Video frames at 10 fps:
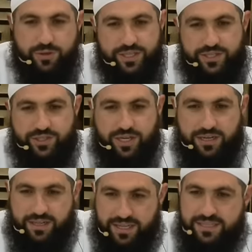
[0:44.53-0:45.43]

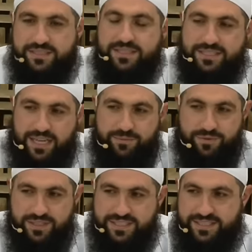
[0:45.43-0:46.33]
inshallah. That's the same
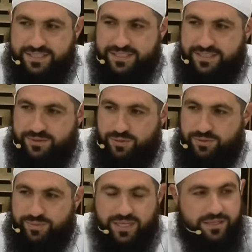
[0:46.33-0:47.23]
for the sisters as
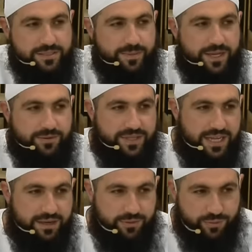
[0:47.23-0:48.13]
well. May Allah subhanahu wa
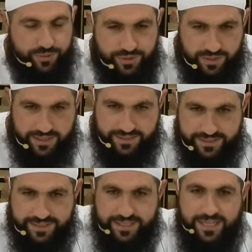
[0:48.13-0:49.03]
ta'ala reward you guys.
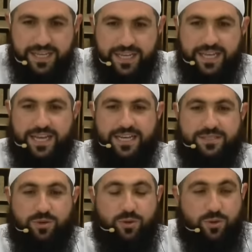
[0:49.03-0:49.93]
Uh,
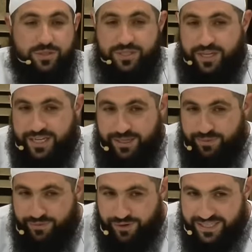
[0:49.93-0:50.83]
as well, also, yani,
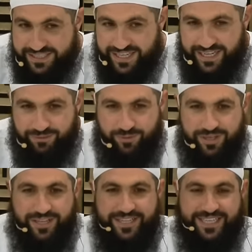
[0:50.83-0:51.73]
before I start,
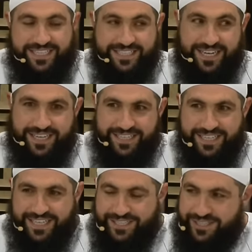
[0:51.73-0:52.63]
wallahi, yesterday I
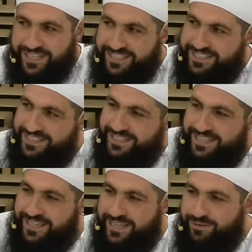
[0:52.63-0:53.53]
didn't get a chance,
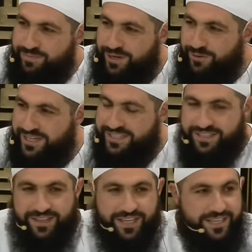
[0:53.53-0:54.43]
but I wanted
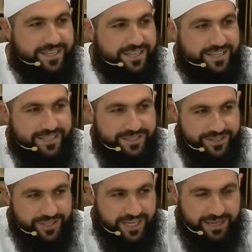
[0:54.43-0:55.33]
to thank uh,
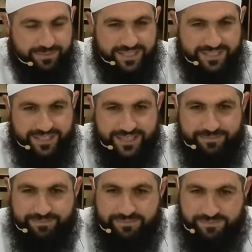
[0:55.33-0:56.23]
Sheikh Abdul
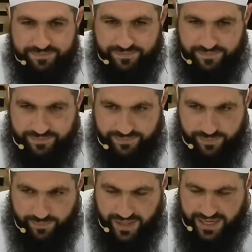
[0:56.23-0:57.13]
Salam
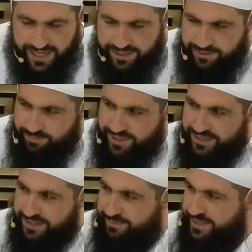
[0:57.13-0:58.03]
and
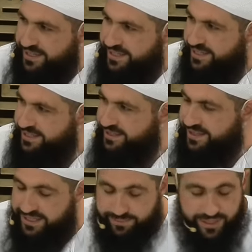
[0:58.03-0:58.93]
Brother Rabia and
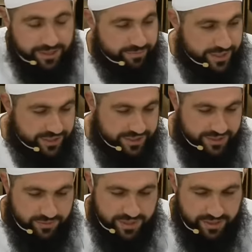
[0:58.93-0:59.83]
the committee of Masjid al
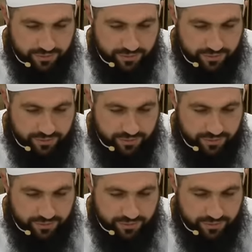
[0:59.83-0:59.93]
Sunnah for